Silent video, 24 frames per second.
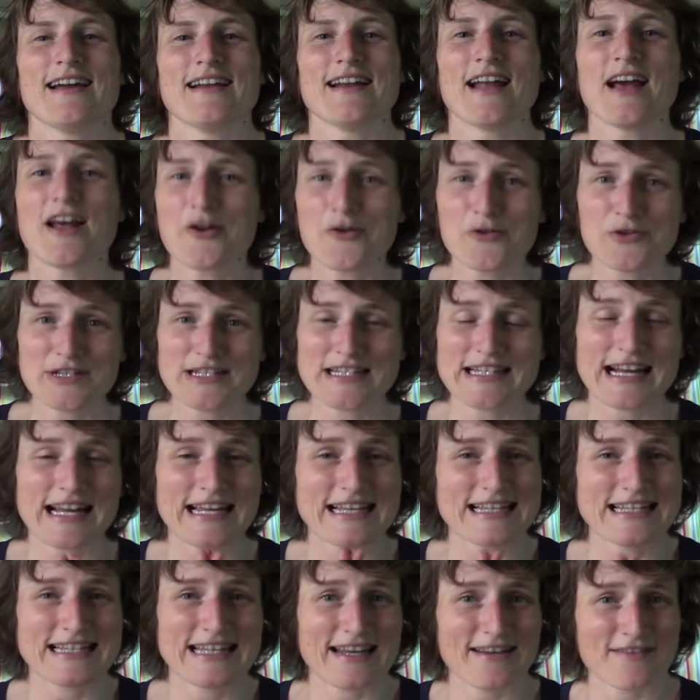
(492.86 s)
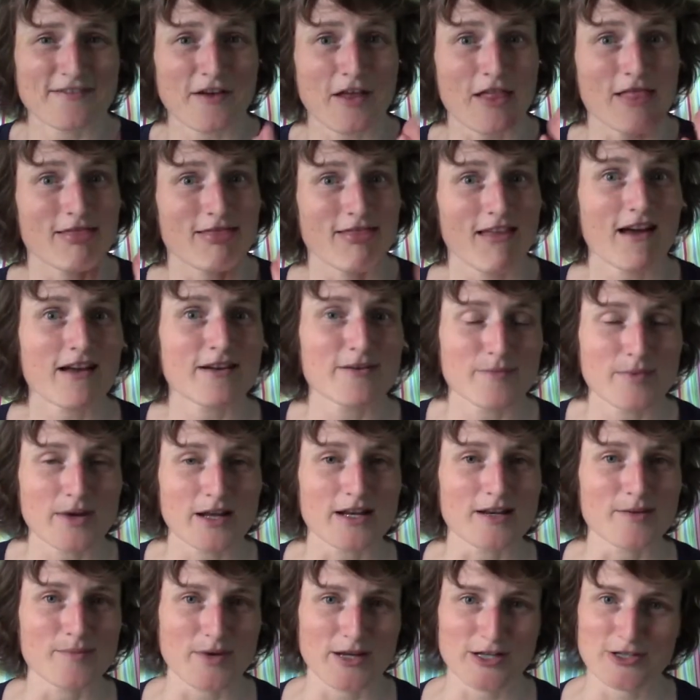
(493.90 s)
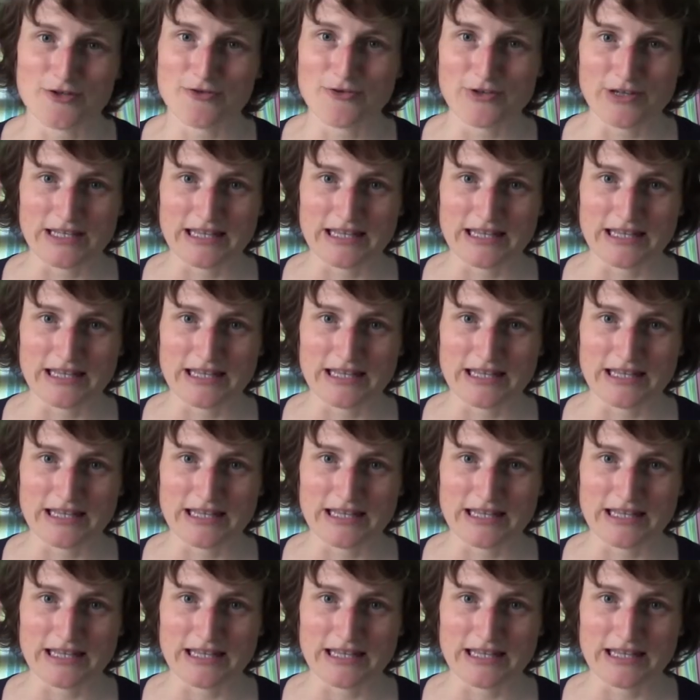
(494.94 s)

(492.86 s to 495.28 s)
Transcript: Not only did I save a lot of money by doing